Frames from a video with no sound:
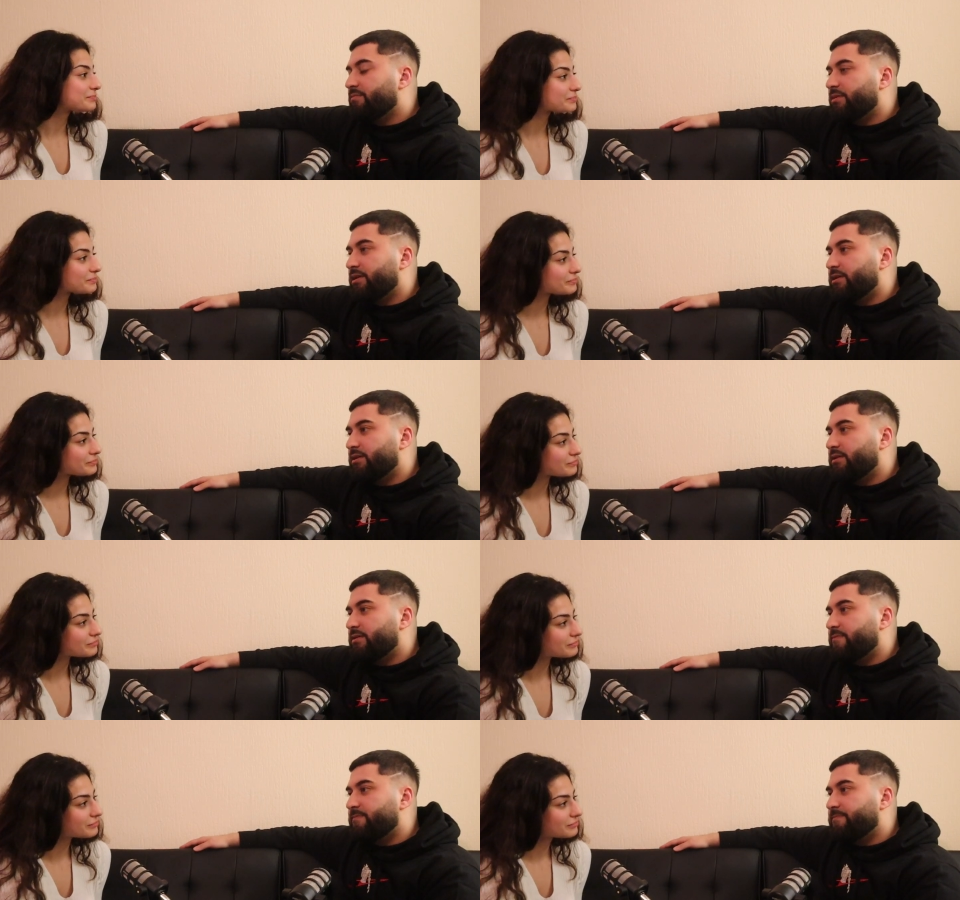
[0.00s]
Speaker 1: But
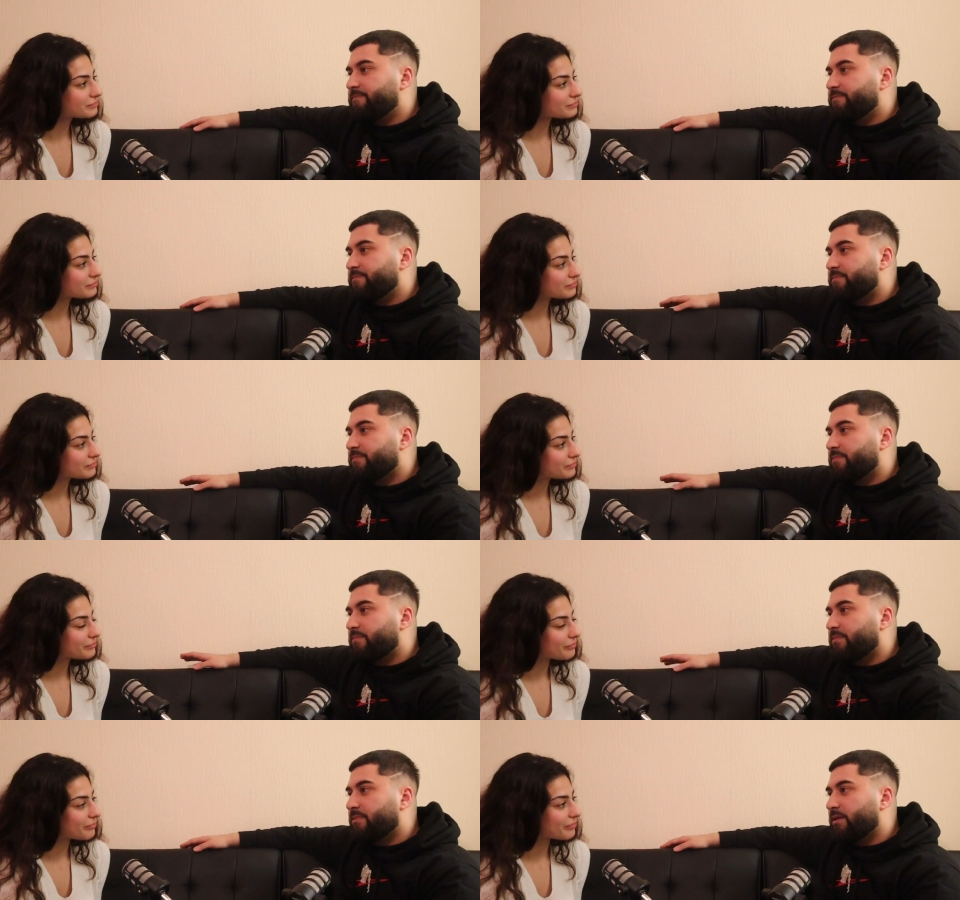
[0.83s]
um,
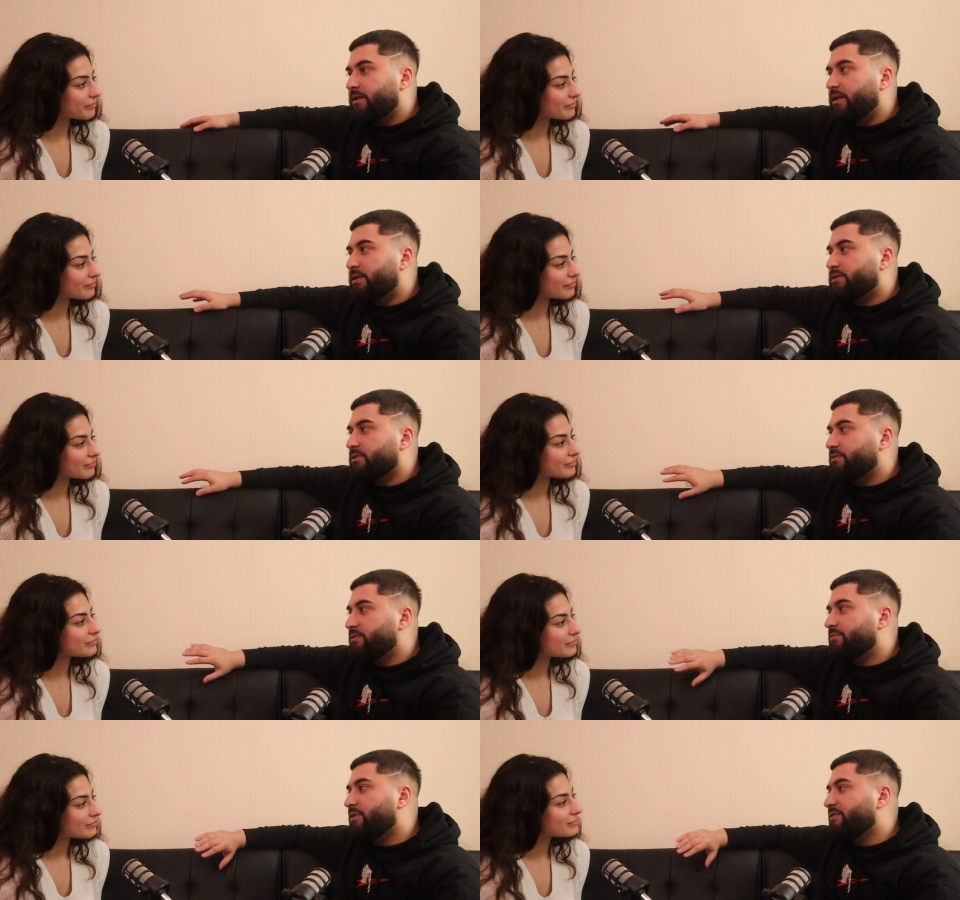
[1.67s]
yeah. So
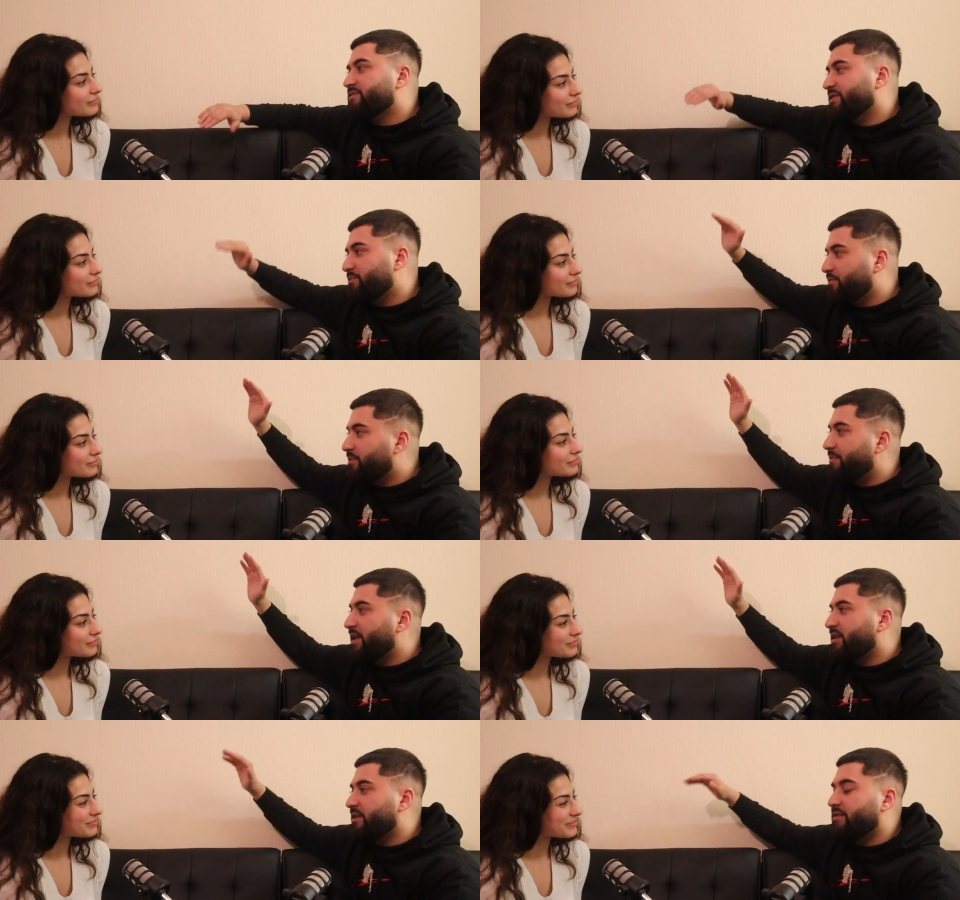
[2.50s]
you obviously we want to
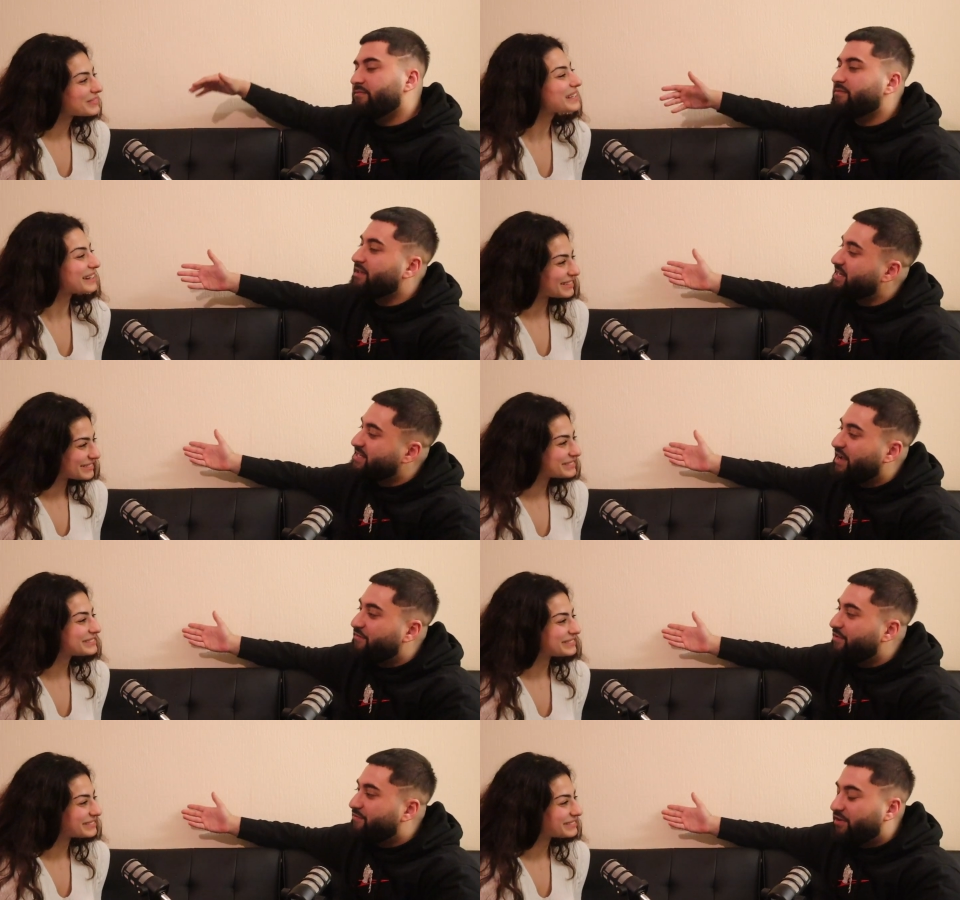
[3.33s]
make it. Yeah. That's
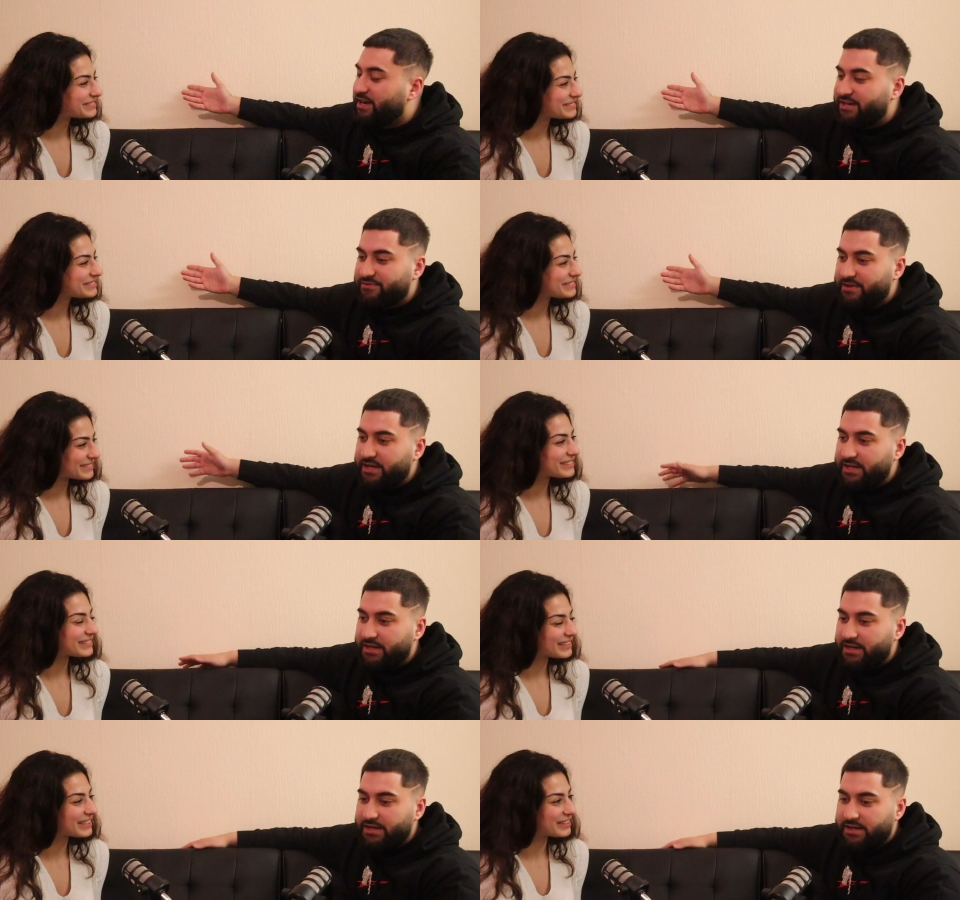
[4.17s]
every fighter,
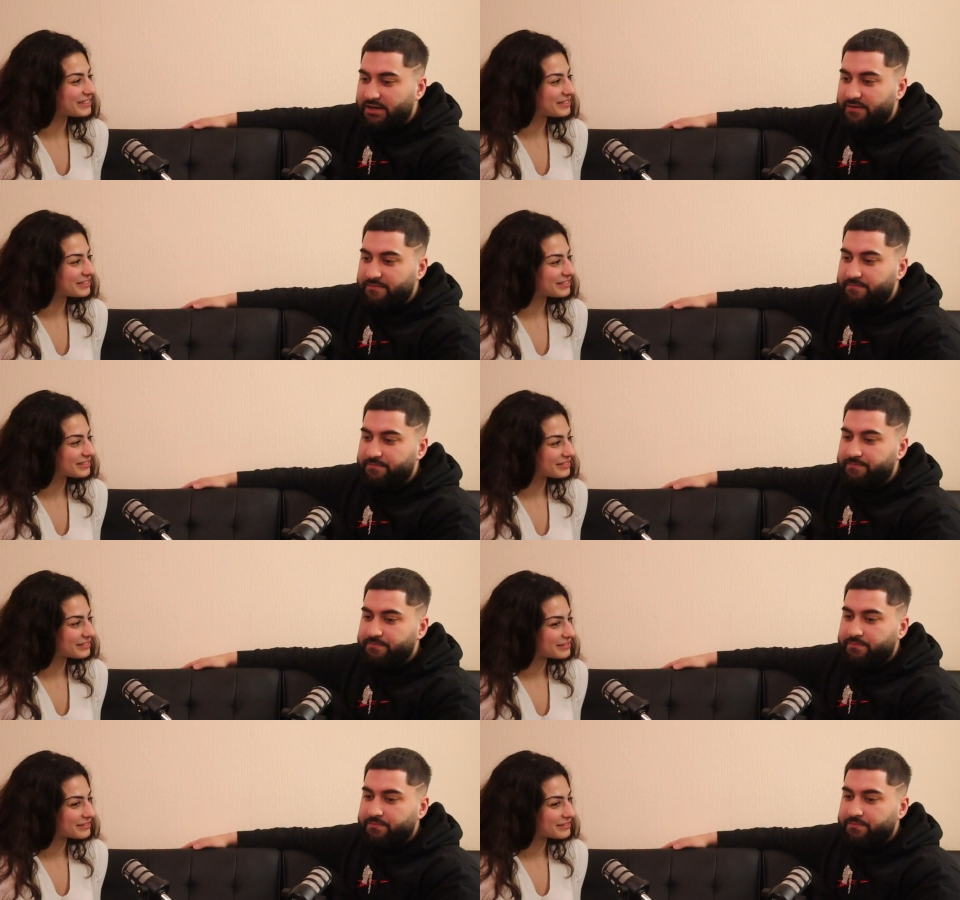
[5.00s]
right? Um,